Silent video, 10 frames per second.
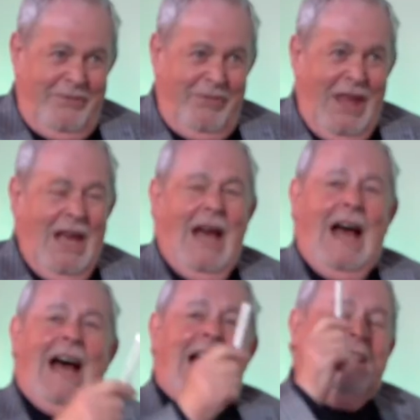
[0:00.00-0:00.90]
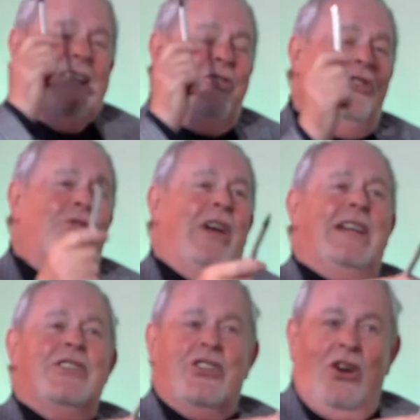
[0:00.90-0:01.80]
That, yeah, that and did you write
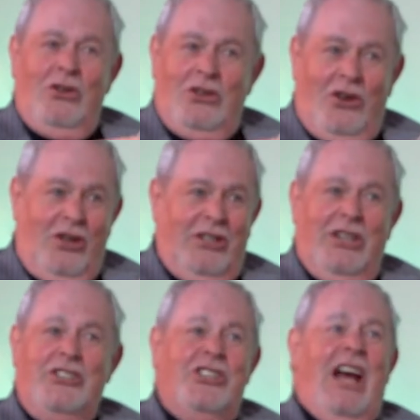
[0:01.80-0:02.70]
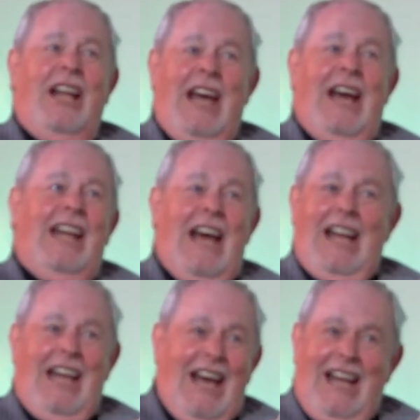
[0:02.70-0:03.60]
a song called Sha La La
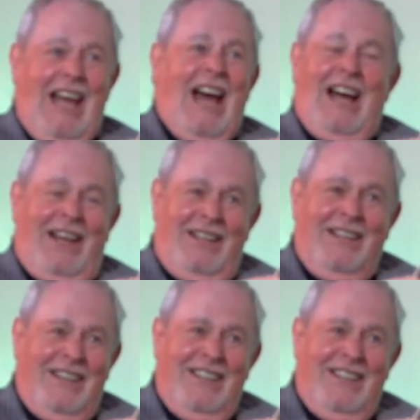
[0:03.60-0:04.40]
La La?